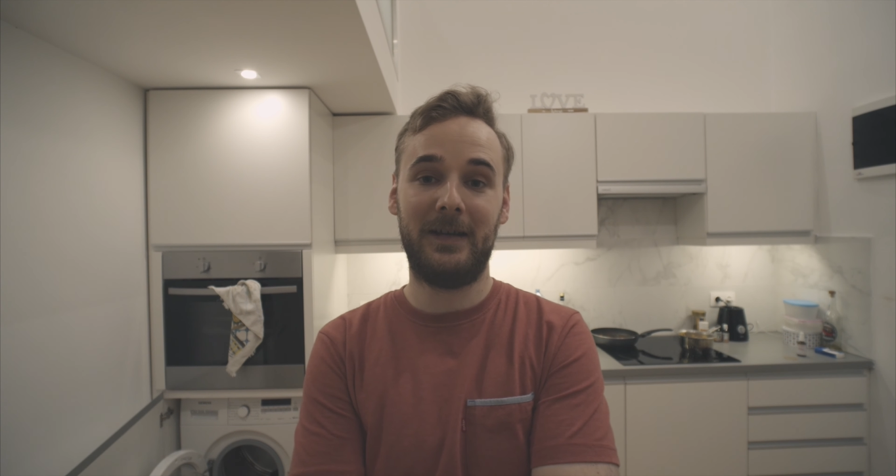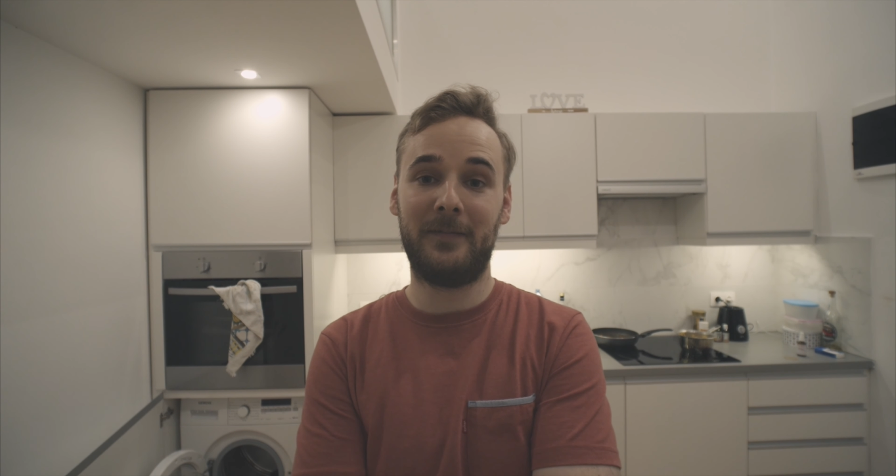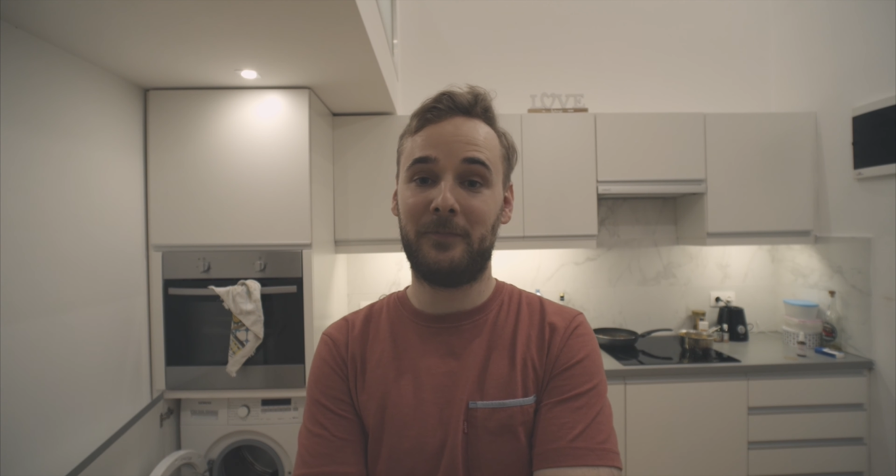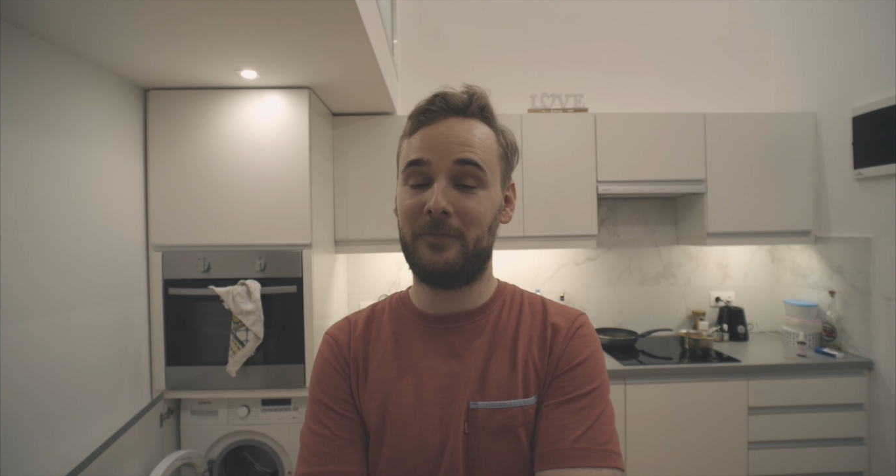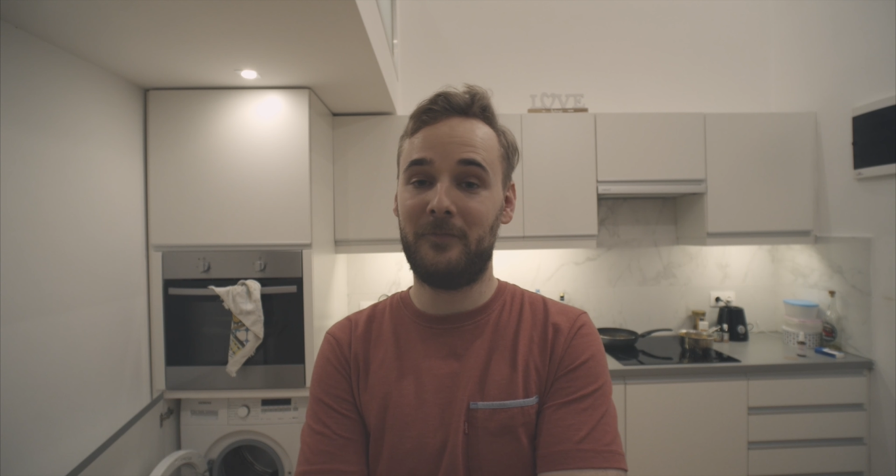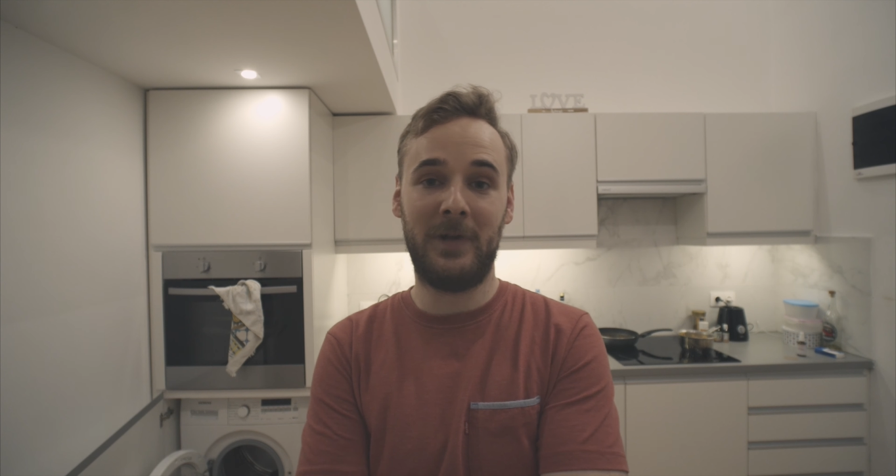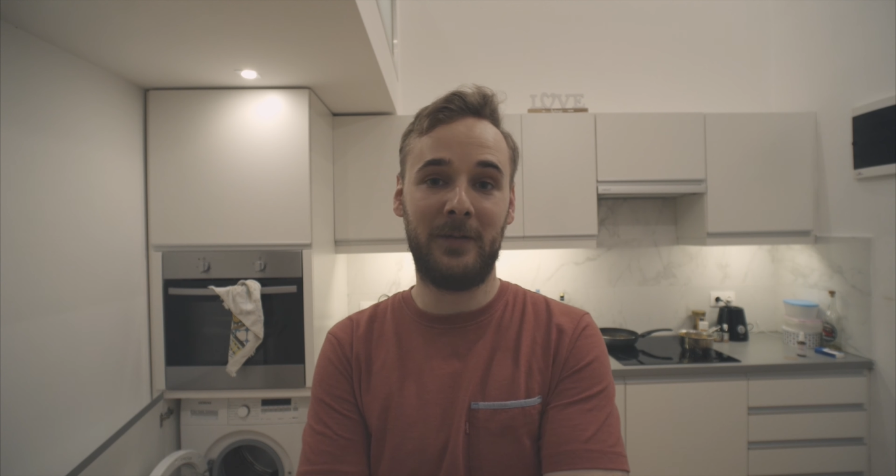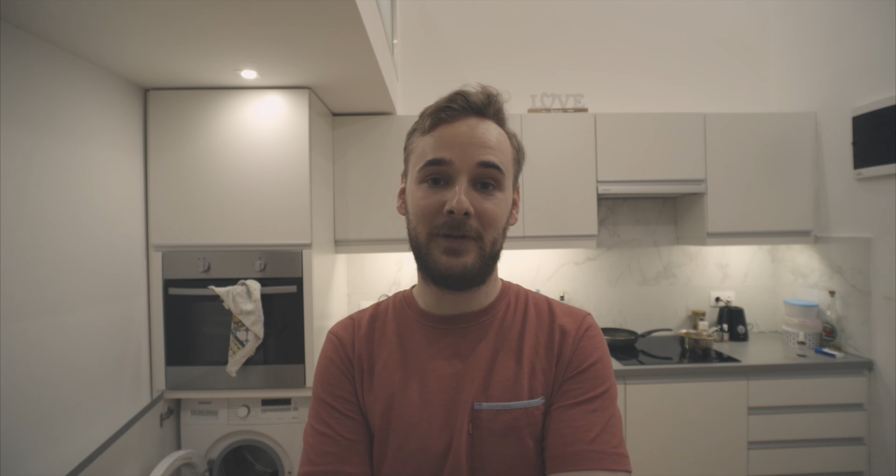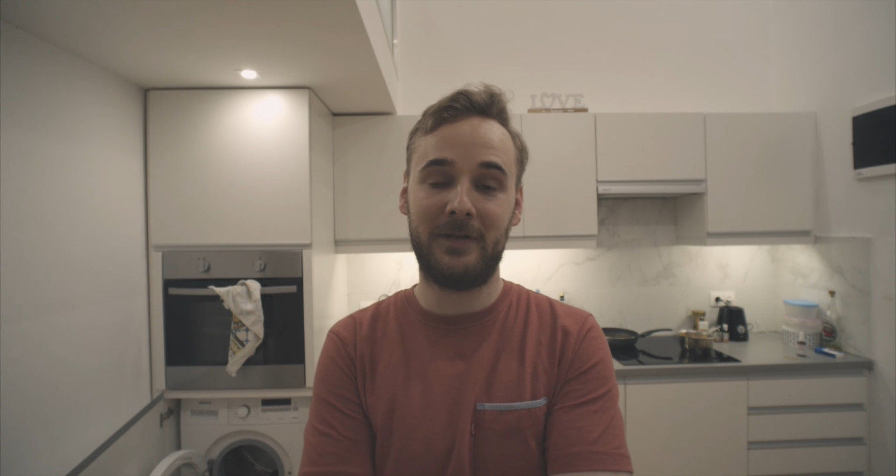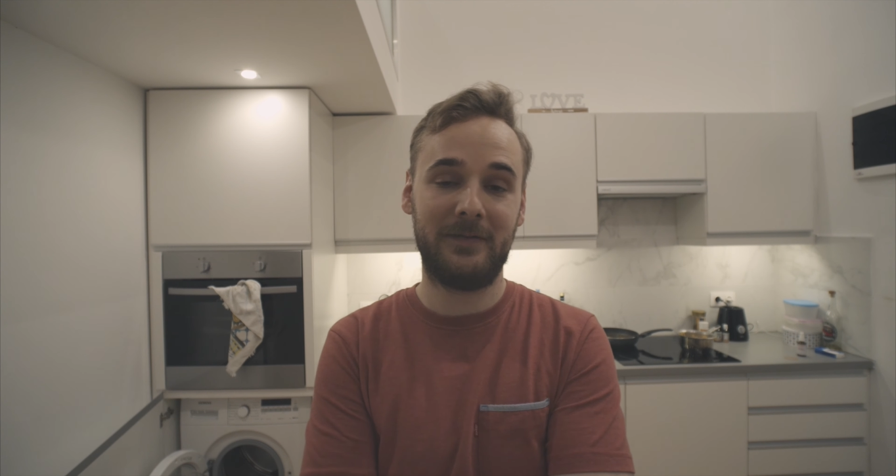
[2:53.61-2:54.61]
and
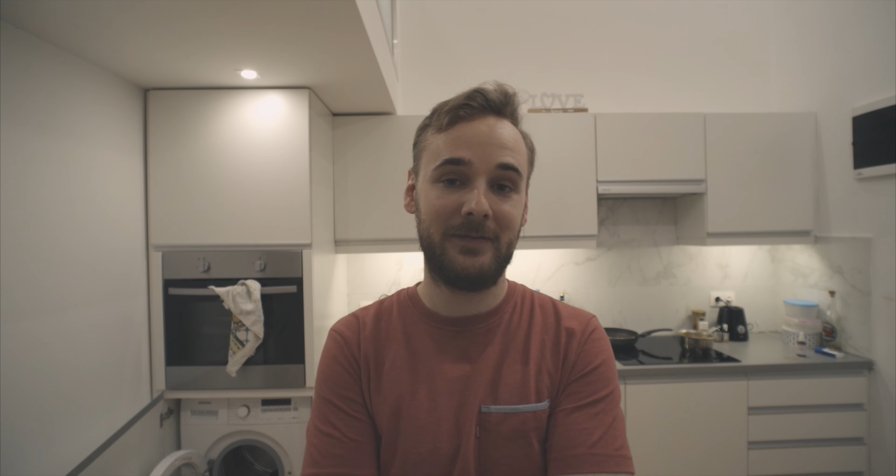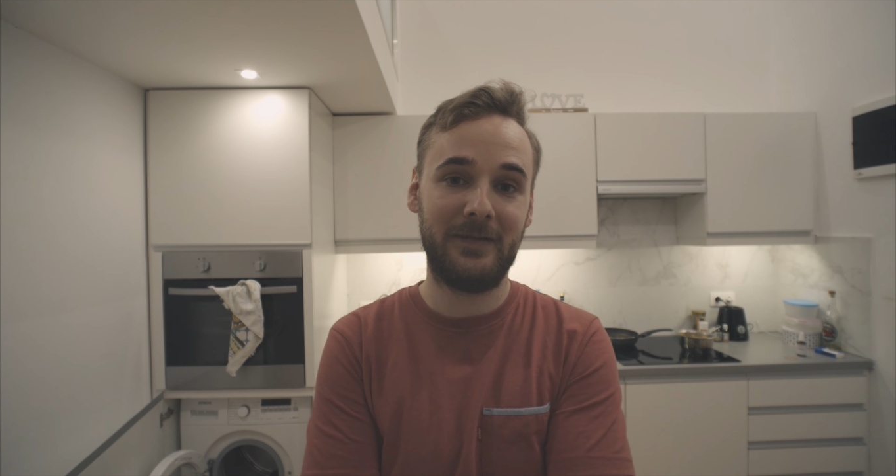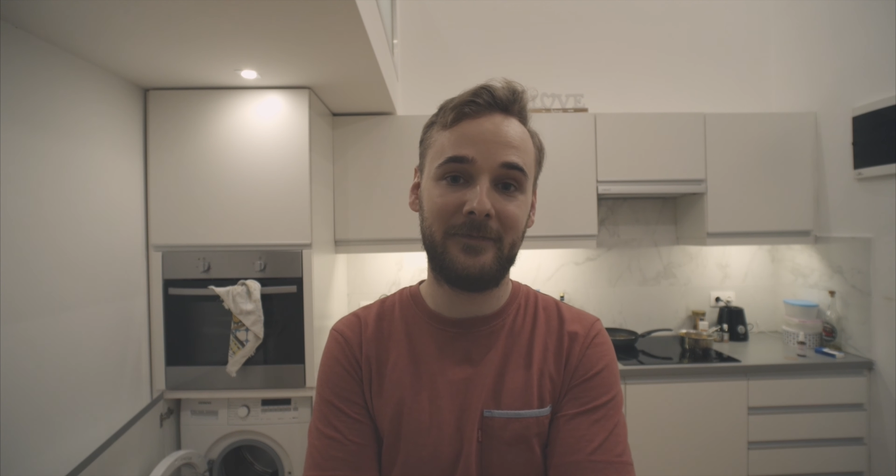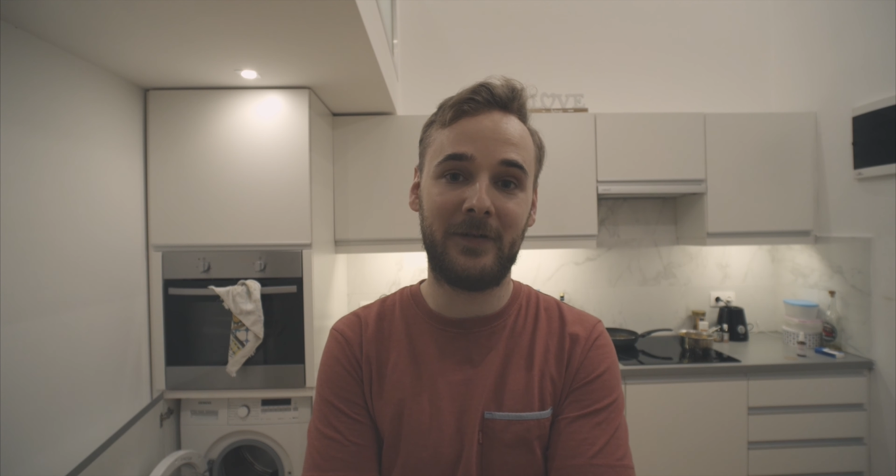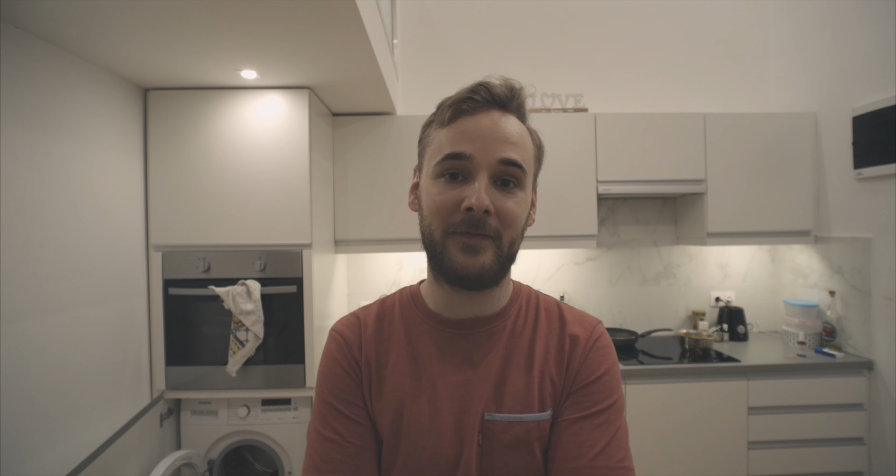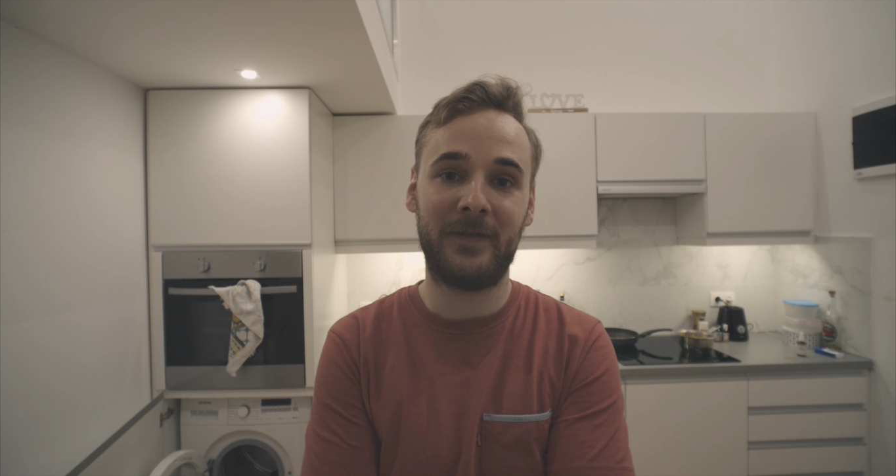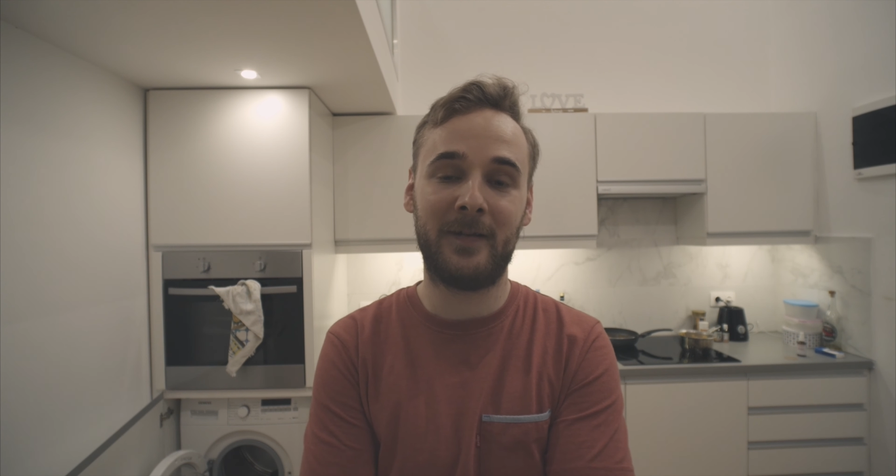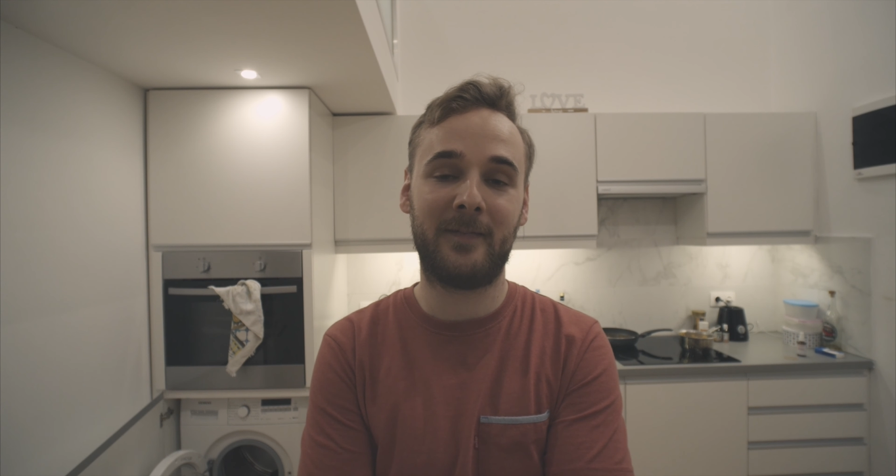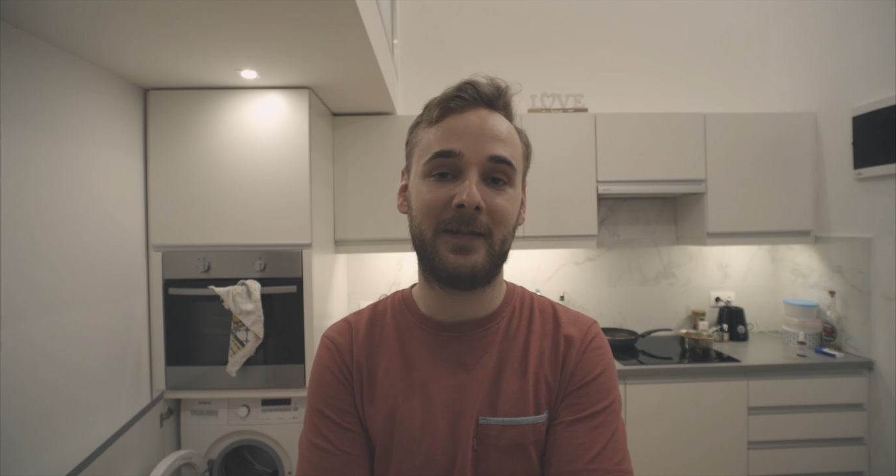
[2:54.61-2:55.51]
maybe if our flights